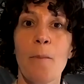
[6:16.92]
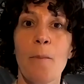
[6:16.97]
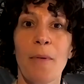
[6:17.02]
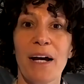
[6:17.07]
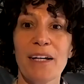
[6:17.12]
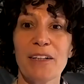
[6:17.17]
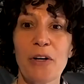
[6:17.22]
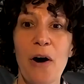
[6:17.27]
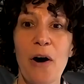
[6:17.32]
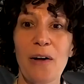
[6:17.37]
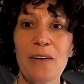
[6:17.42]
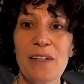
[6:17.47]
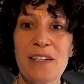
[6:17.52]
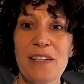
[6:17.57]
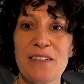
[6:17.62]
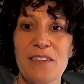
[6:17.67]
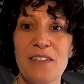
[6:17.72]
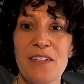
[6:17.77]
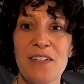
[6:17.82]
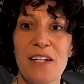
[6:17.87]
My
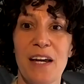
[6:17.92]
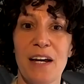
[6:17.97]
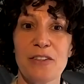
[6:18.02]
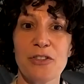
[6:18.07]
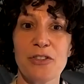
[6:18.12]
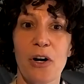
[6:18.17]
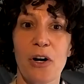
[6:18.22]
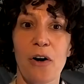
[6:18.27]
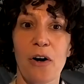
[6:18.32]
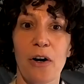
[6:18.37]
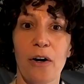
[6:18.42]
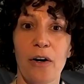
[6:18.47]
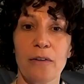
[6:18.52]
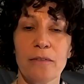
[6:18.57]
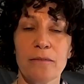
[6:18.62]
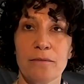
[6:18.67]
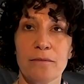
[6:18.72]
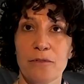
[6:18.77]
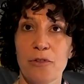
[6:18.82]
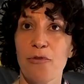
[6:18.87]
colleagues in
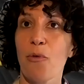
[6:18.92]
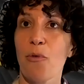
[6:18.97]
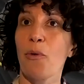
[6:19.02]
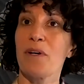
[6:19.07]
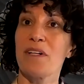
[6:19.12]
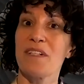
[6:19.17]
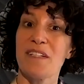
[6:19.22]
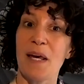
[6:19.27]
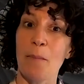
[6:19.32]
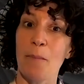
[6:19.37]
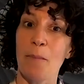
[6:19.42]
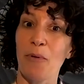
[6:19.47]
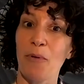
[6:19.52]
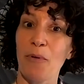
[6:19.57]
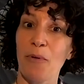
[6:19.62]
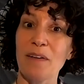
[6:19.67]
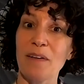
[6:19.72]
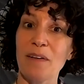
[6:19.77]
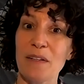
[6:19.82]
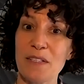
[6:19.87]
EHR, for
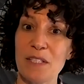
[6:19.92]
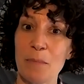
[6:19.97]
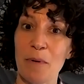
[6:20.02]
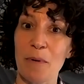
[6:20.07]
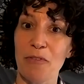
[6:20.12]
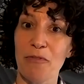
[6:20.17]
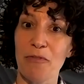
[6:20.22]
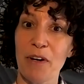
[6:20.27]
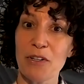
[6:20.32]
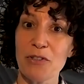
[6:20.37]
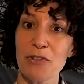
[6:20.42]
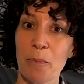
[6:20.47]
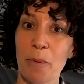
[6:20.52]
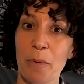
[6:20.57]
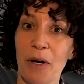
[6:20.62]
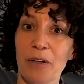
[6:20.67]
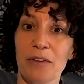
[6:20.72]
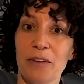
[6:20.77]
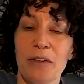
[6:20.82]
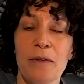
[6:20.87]
example, Elizabeth
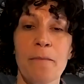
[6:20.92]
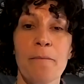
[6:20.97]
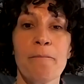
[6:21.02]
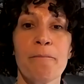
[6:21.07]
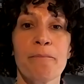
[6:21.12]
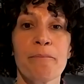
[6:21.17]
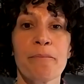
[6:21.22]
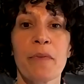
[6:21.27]
Vanderputten,